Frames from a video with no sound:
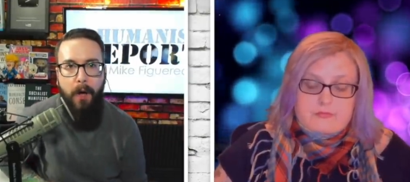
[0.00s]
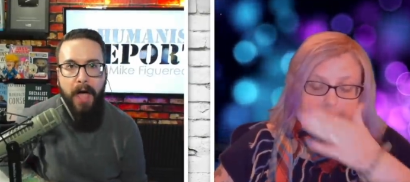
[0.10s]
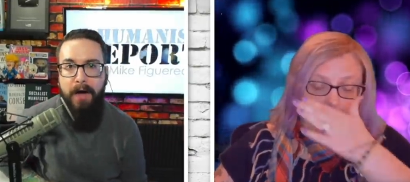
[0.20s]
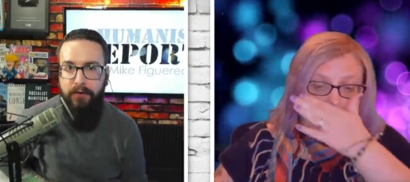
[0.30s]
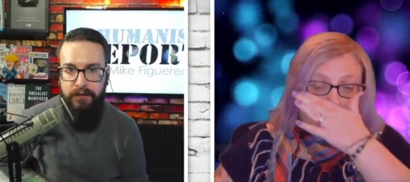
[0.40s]

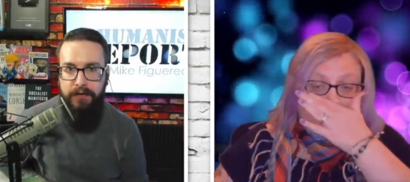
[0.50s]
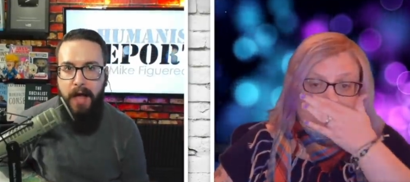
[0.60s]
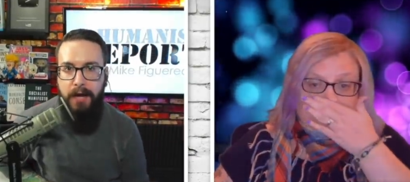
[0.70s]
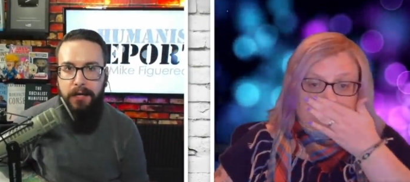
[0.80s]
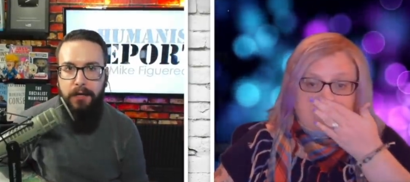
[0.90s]
Speaker 1: ever
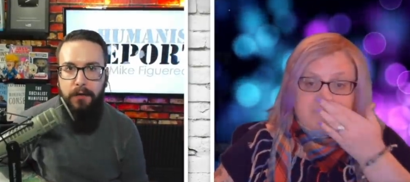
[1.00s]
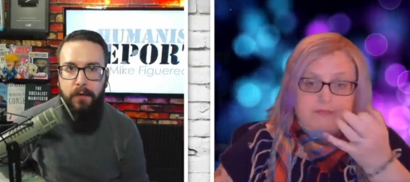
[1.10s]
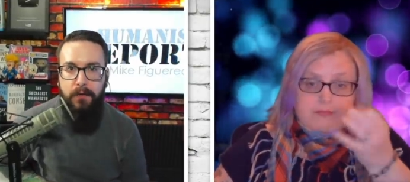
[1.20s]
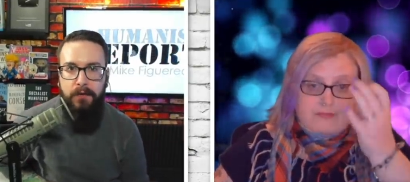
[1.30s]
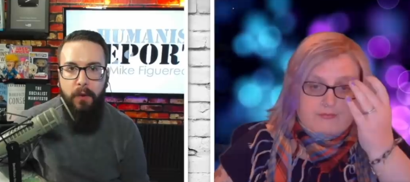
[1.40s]
static.
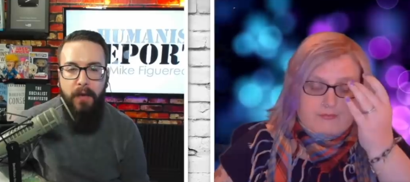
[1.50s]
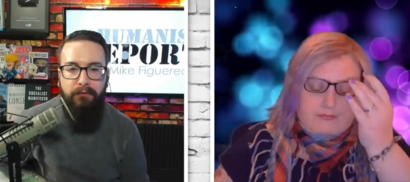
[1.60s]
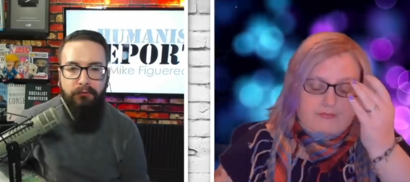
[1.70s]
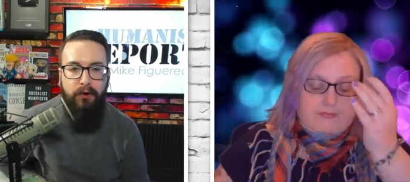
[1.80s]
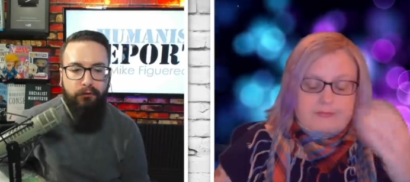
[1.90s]
You know, like
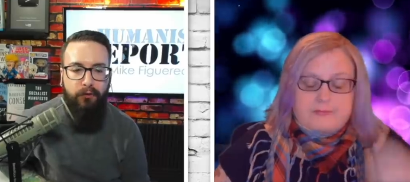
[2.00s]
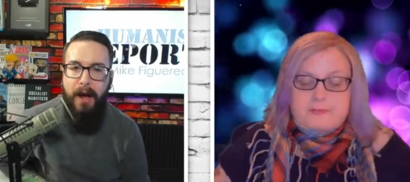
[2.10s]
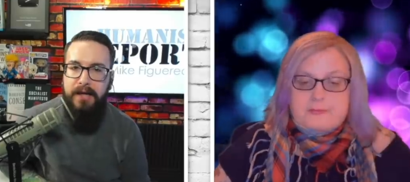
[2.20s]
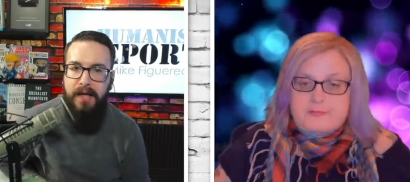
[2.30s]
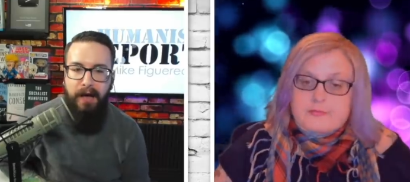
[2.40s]
for
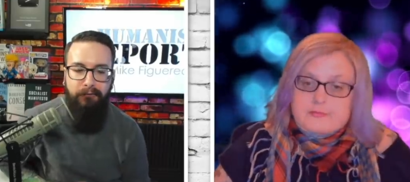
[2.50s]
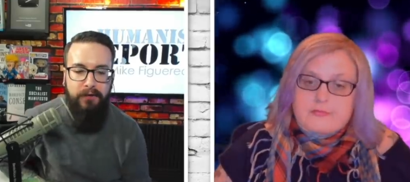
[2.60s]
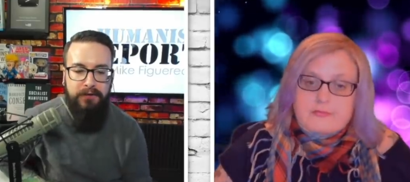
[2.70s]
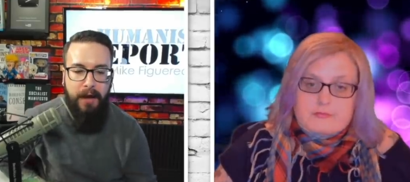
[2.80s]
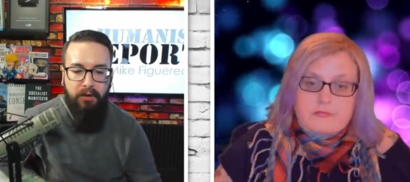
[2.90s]
my dad, for
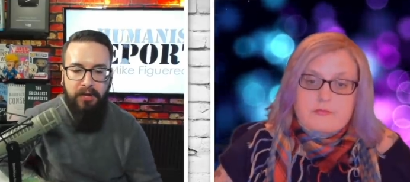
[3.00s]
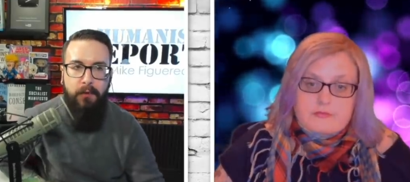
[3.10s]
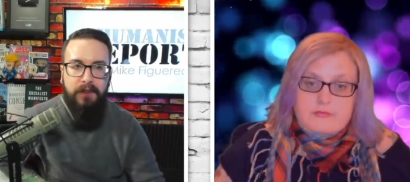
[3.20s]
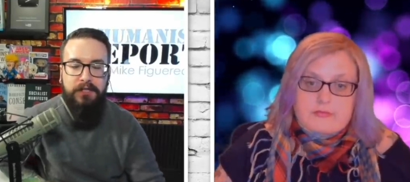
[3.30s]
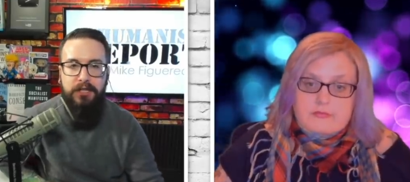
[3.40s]
example, he
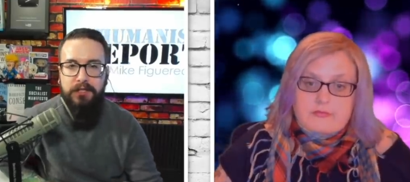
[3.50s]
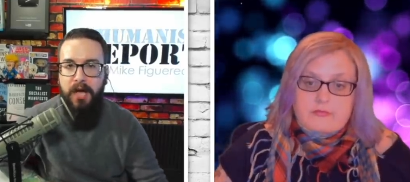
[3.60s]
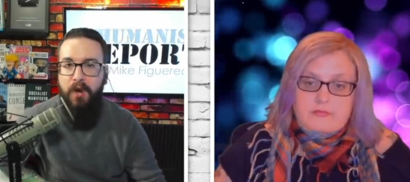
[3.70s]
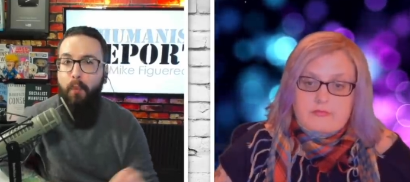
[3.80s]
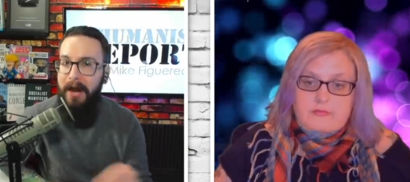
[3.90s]
wasn't just
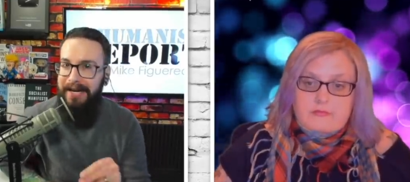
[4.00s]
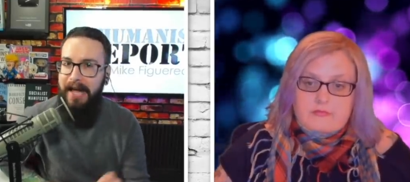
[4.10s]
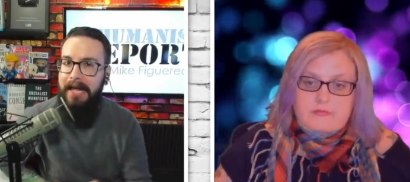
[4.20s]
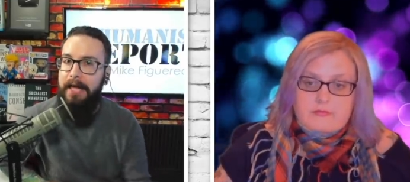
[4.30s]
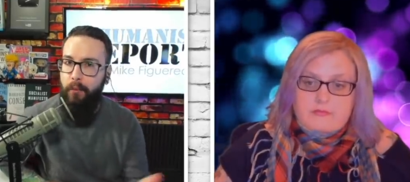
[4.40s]
like one day
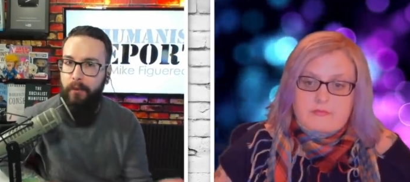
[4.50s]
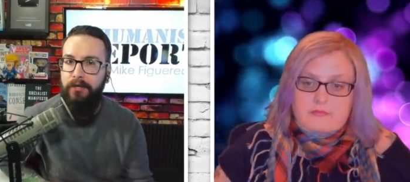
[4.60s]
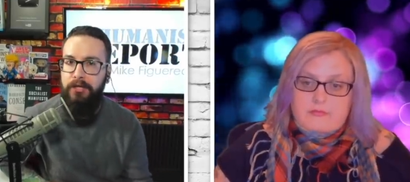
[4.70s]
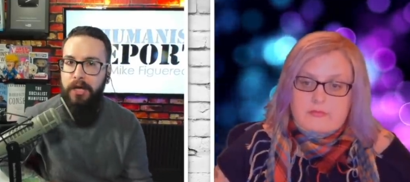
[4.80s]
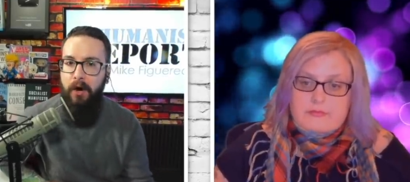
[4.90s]
in a
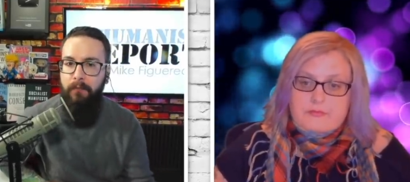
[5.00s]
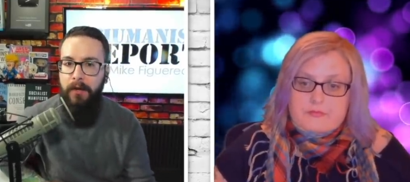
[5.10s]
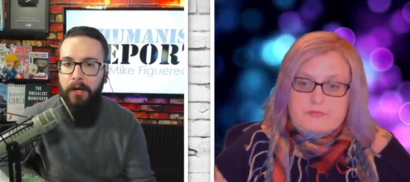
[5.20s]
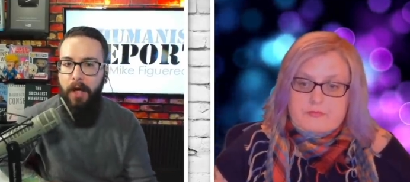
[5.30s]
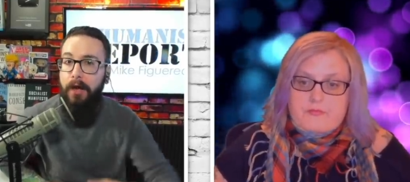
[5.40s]
wheelchair,
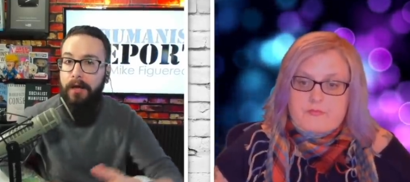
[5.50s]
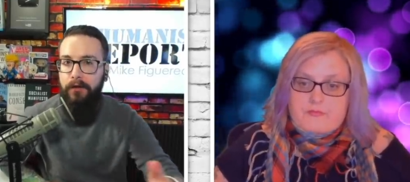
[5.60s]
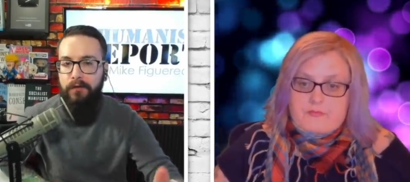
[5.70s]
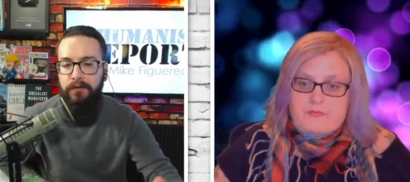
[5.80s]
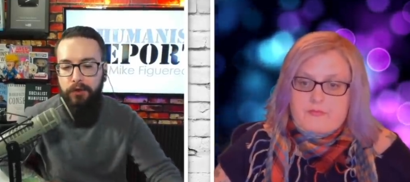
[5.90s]
unlike
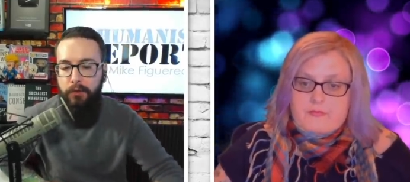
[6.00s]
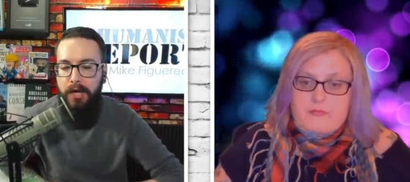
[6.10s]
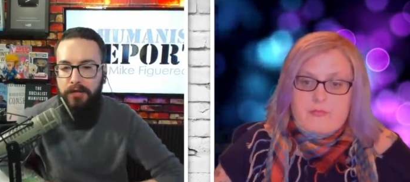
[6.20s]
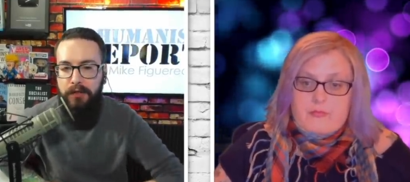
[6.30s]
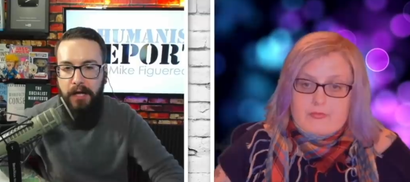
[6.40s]
your
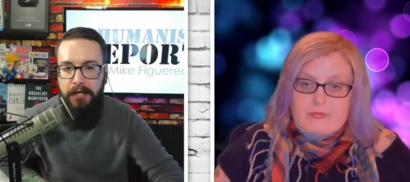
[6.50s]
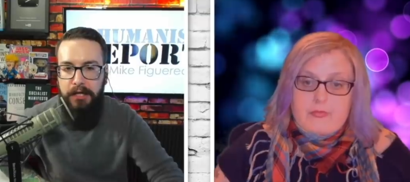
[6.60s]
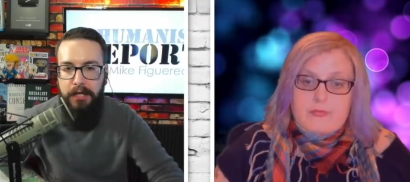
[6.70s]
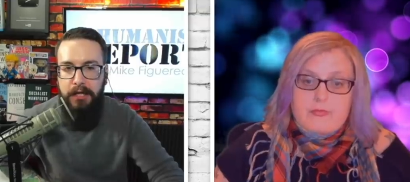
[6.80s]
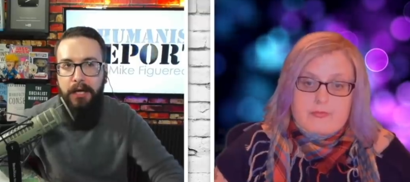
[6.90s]
situation. Like
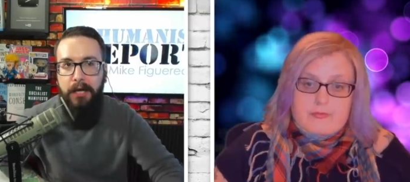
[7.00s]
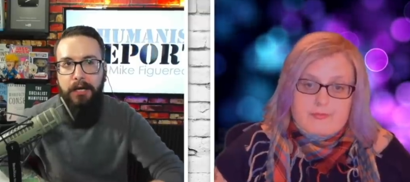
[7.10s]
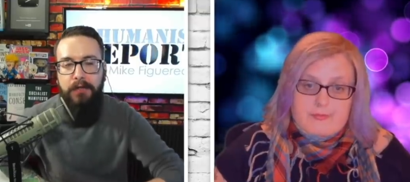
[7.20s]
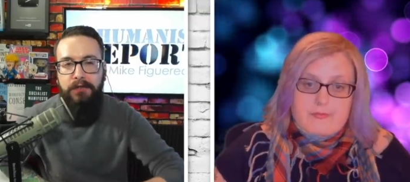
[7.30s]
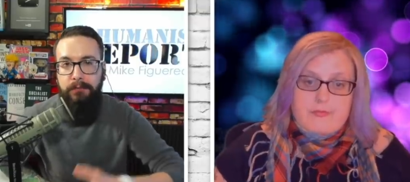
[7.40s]
he
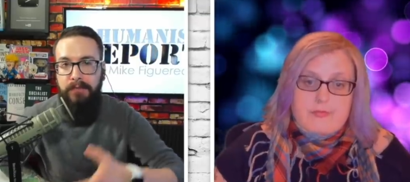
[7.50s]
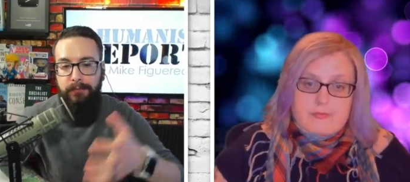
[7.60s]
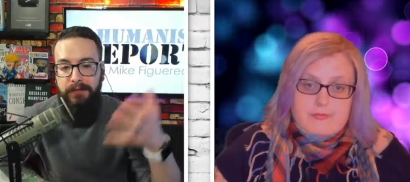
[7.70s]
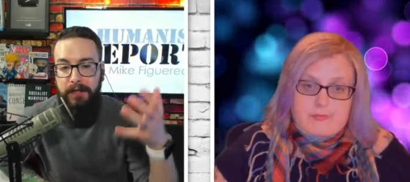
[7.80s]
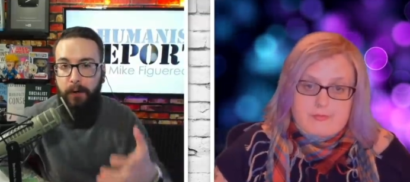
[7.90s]

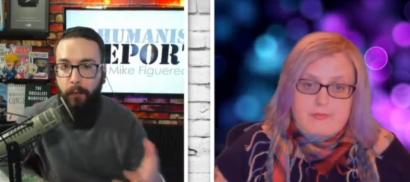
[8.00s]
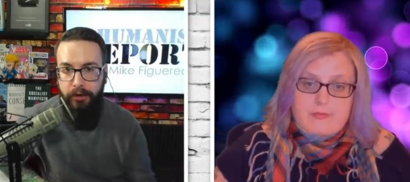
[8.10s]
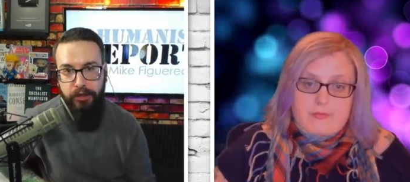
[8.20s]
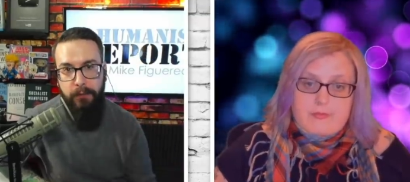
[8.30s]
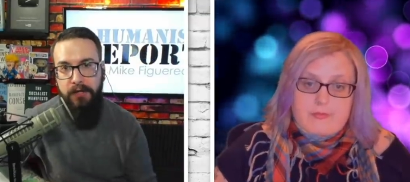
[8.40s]
sometimes needed a
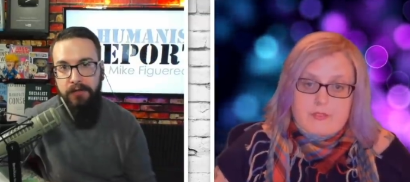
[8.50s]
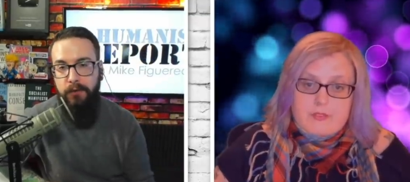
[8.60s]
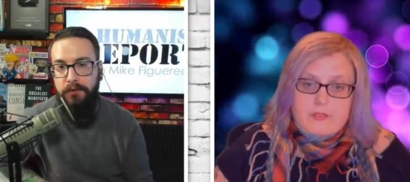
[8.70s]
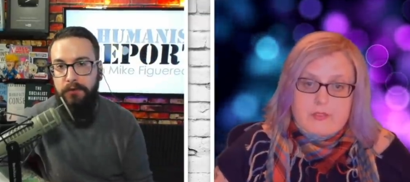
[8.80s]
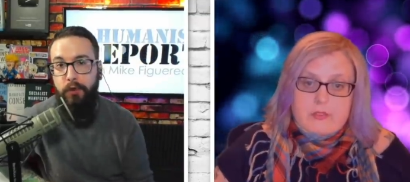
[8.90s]
wheelchair because he
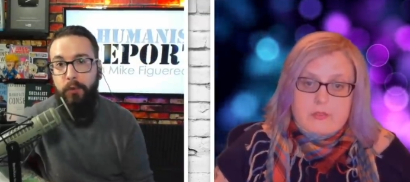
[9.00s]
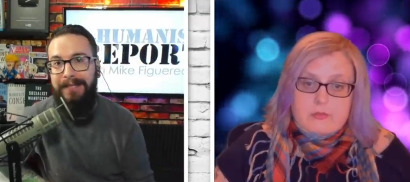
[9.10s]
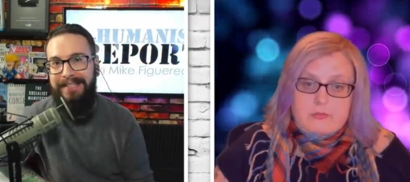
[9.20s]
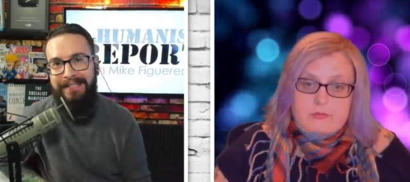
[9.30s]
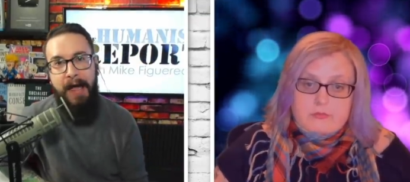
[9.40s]
was too weak
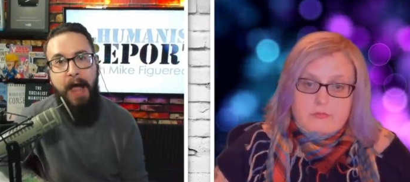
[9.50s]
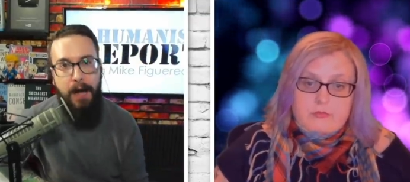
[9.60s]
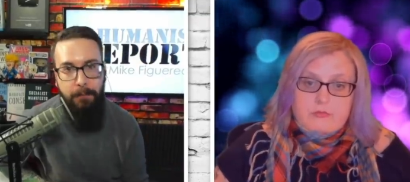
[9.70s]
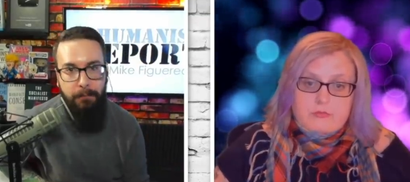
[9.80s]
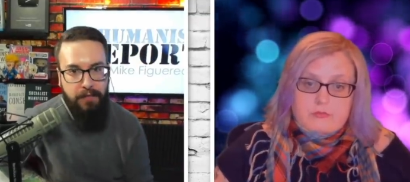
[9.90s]
to stand
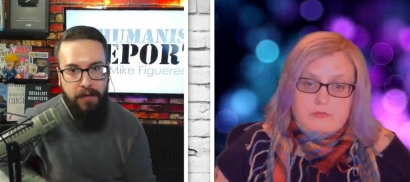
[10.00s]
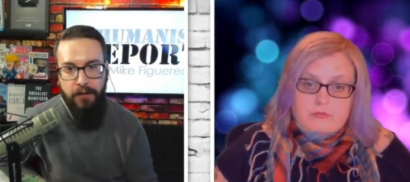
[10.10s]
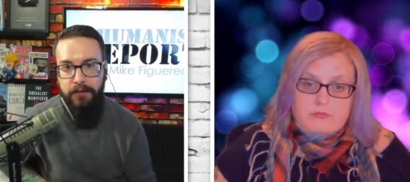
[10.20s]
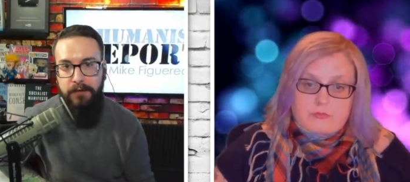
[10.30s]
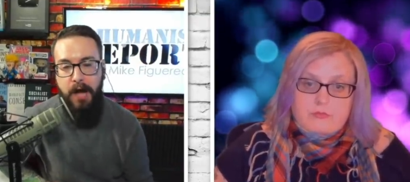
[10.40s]
up. And then
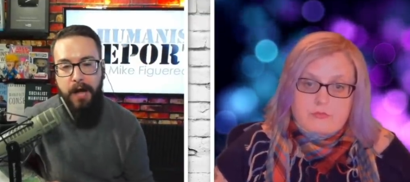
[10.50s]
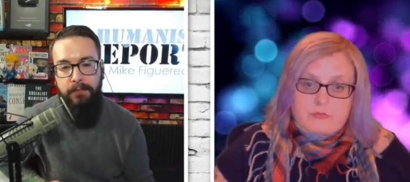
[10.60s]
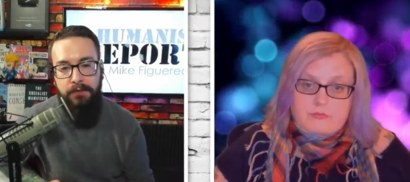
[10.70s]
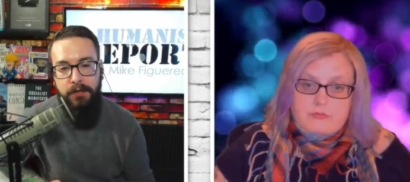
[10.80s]
other times